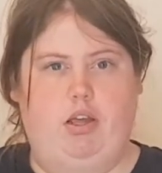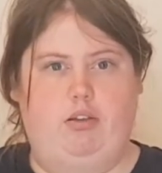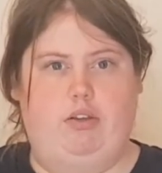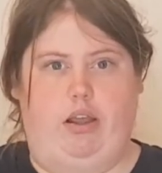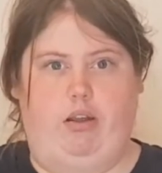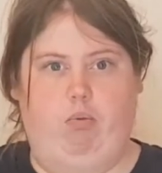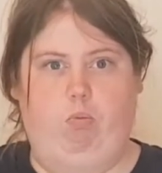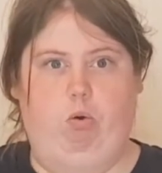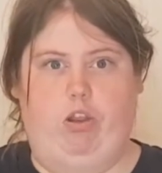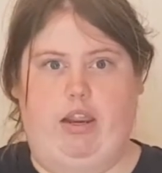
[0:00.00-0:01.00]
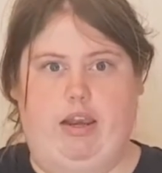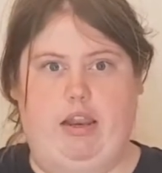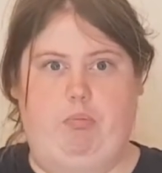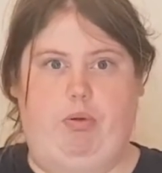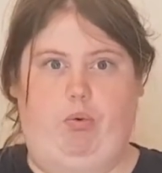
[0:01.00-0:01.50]
So what you can
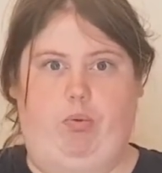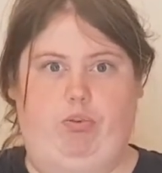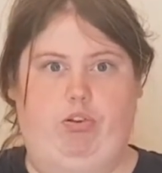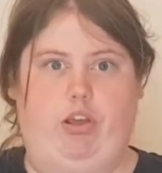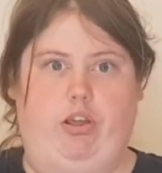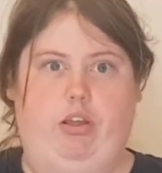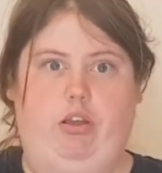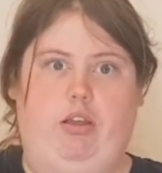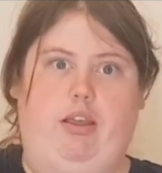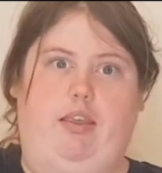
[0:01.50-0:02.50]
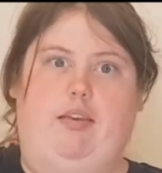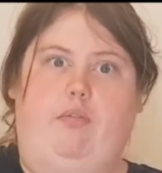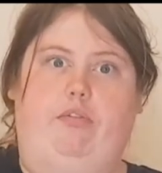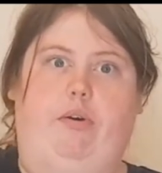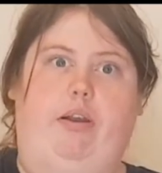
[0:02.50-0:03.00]
then build up to do is
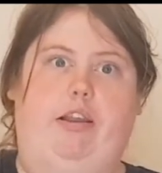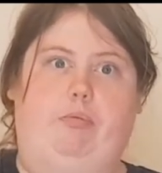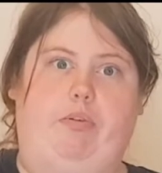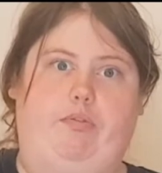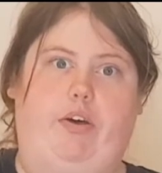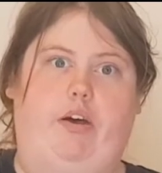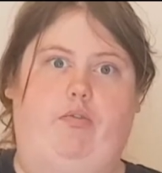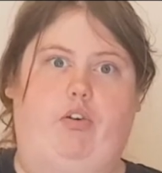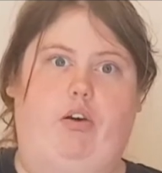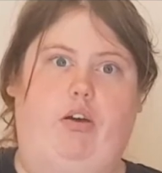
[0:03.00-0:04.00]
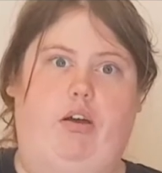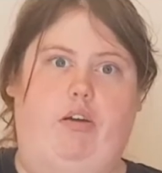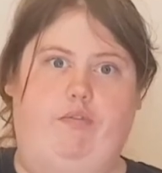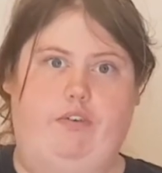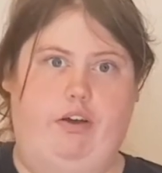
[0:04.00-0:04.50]
then throw it a little bit further
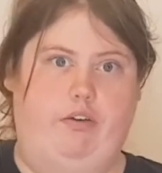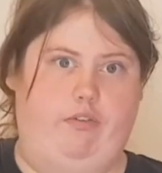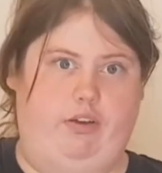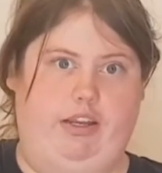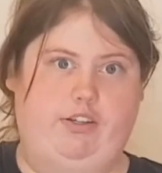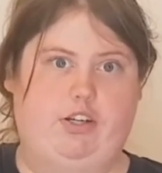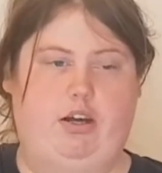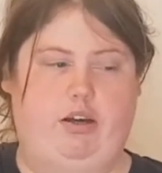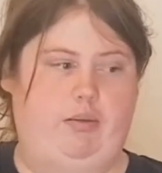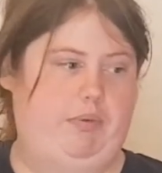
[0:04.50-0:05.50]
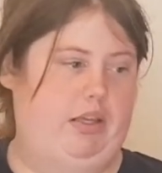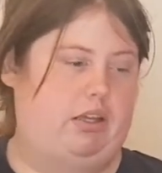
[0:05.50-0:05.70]
and further each time.